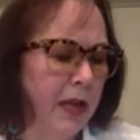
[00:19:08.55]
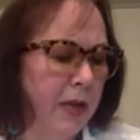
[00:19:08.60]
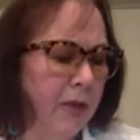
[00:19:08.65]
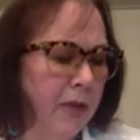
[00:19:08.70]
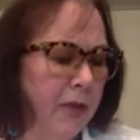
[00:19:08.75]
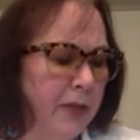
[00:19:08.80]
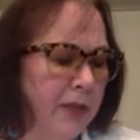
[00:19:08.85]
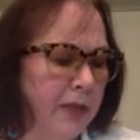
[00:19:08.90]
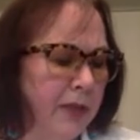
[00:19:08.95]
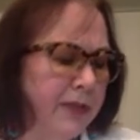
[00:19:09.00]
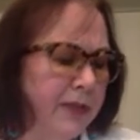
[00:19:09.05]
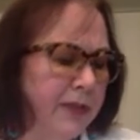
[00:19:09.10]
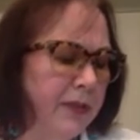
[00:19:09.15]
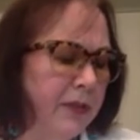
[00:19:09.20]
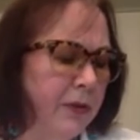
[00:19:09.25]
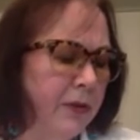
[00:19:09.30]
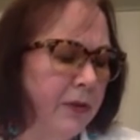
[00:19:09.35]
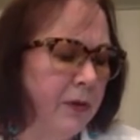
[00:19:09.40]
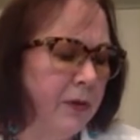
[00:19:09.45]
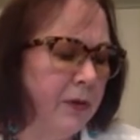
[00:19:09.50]
I realized
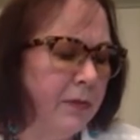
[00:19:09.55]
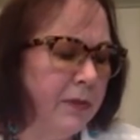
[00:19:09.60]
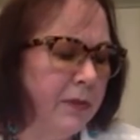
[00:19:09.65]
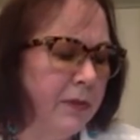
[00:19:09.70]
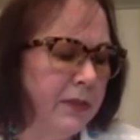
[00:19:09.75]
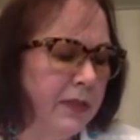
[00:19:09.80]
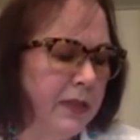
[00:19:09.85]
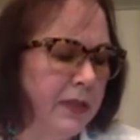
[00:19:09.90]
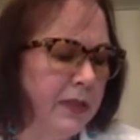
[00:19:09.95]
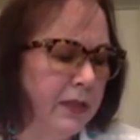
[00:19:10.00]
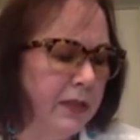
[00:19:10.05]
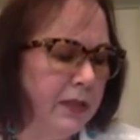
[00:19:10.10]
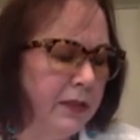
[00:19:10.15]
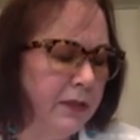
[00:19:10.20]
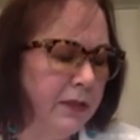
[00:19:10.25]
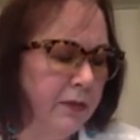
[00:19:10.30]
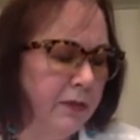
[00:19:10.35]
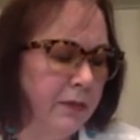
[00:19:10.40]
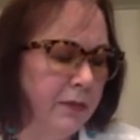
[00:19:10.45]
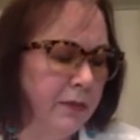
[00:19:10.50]
that the ornament
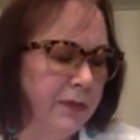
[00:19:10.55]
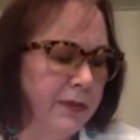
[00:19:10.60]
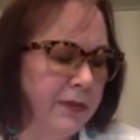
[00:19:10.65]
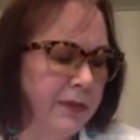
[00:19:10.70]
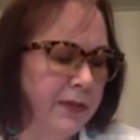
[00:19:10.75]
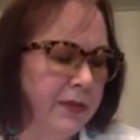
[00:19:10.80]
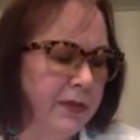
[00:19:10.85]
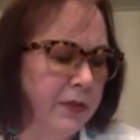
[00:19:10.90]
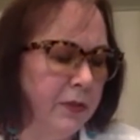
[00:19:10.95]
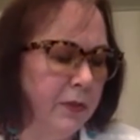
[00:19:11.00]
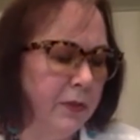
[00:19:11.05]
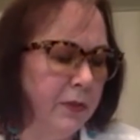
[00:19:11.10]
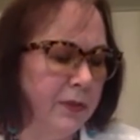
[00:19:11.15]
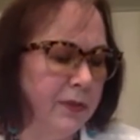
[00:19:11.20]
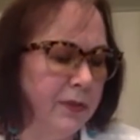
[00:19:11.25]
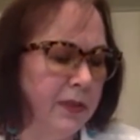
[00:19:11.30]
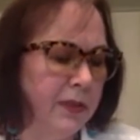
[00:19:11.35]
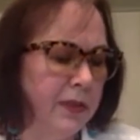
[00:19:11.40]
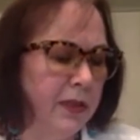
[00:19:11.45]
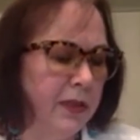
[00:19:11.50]
dangling from the center
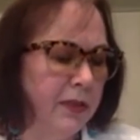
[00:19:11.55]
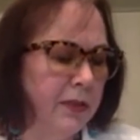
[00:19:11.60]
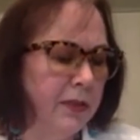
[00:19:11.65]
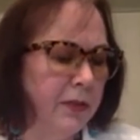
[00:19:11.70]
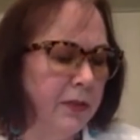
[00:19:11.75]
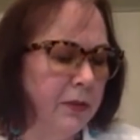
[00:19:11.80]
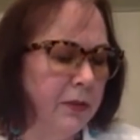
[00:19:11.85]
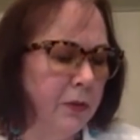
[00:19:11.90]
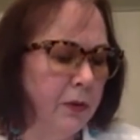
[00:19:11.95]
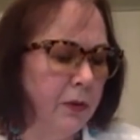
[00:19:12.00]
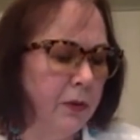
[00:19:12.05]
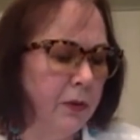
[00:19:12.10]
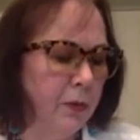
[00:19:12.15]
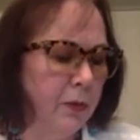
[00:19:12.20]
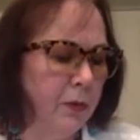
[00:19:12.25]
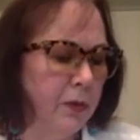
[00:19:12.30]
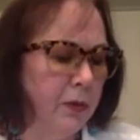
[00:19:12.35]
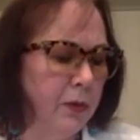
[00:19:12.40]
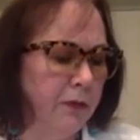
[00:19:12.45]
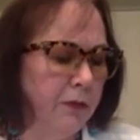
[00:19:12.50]
was an eagle or a
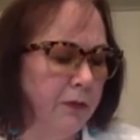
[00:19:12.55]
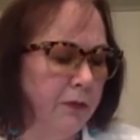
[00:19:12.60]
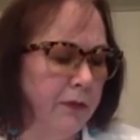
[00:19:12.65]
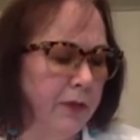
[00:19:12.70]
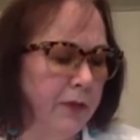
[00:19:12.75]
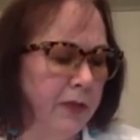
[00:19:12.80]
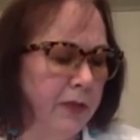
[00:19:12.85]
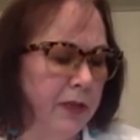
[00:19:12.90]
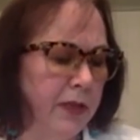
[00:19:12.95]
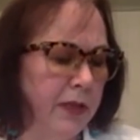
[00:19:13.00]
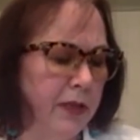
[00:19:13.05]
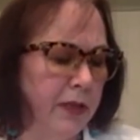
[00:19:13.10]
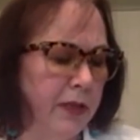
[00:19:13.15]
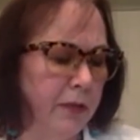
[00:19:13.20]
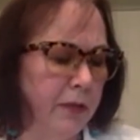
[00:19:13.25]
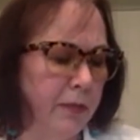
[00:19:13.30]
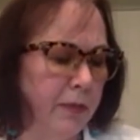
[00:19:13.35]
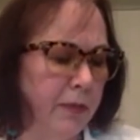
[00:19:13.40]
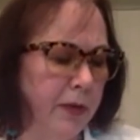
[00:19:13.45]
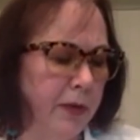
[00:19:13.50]
wolf and not
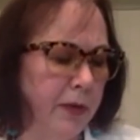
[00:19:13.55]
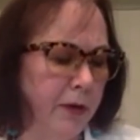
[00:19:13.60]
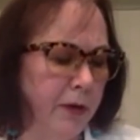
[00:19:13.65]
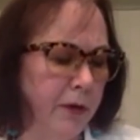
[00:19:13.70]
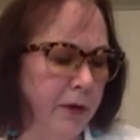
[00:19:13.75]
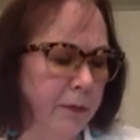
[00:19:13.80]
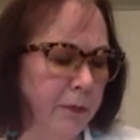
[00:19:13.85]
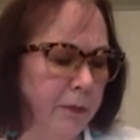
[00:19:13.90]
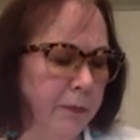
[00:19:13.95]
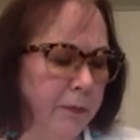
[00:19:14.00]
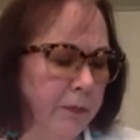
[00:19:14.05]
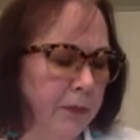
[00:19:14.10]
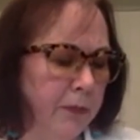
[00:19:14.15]
a bear.